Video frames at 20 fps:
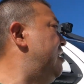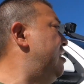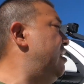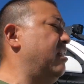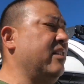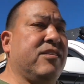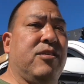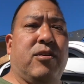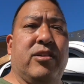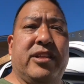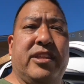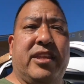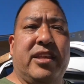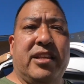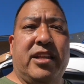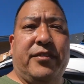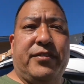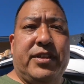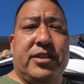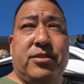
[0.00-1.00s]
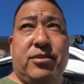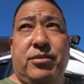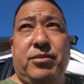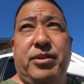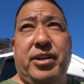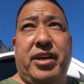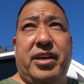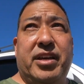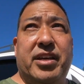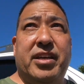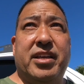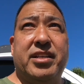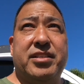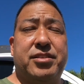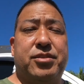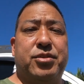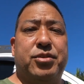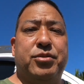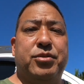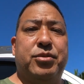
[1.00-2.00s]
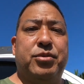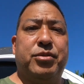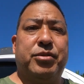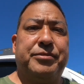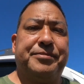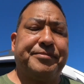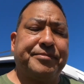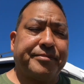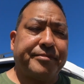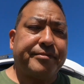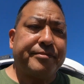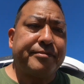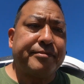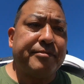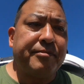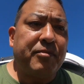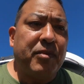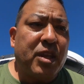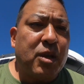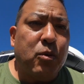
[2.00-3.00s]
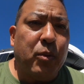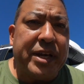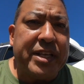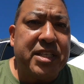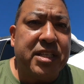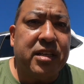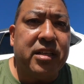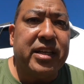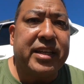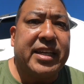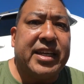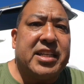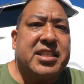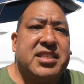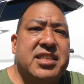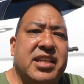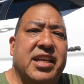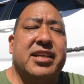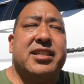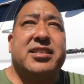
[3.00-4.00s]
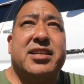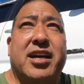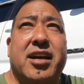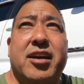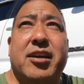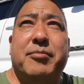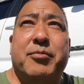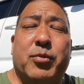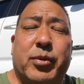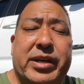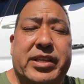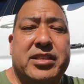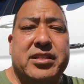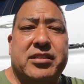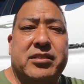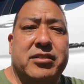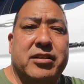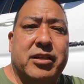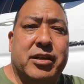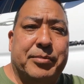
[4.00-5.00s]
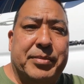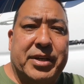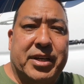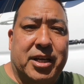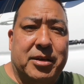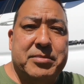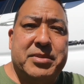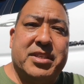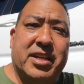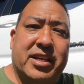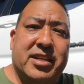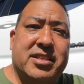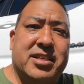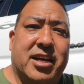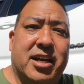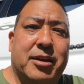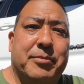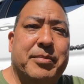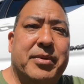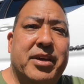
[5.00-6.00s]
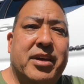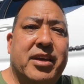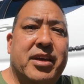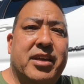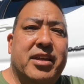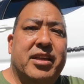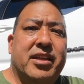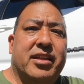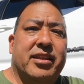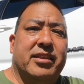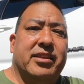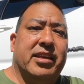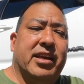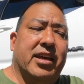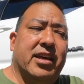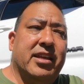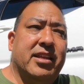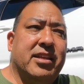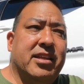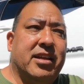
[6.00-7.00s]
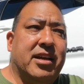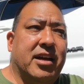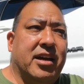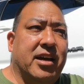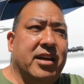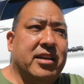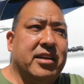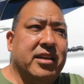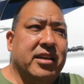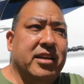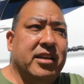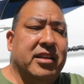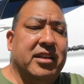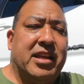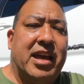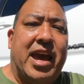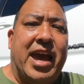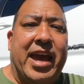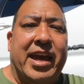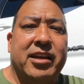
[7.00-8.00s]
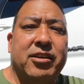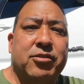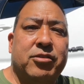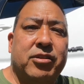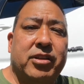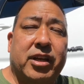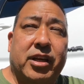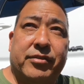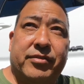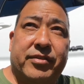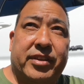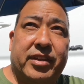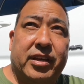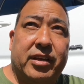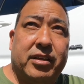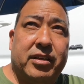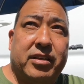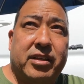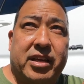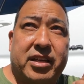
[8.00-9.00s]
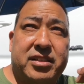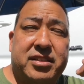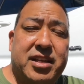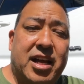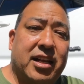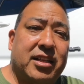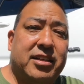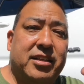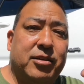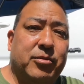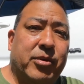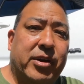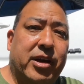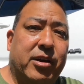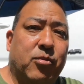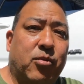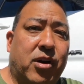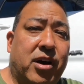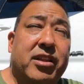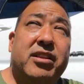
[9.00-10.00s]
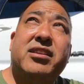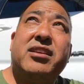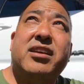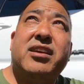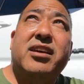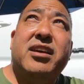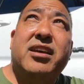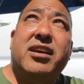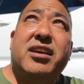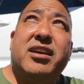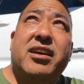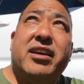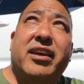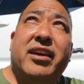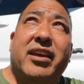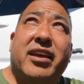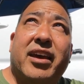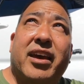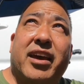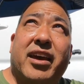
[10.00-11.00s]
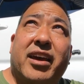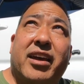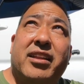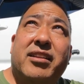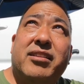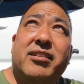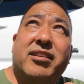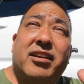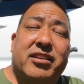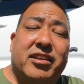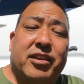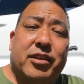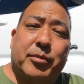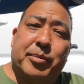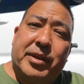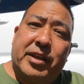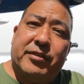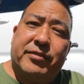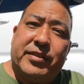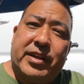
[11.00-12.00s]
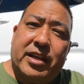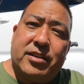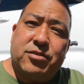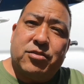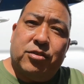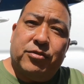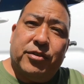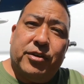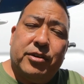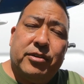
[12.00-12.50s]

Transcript: The only thing left to do is to wait till it gets nighttime, wait till it becomes nighttime, then I can angle everything exactly the way I want, and another plane flies over.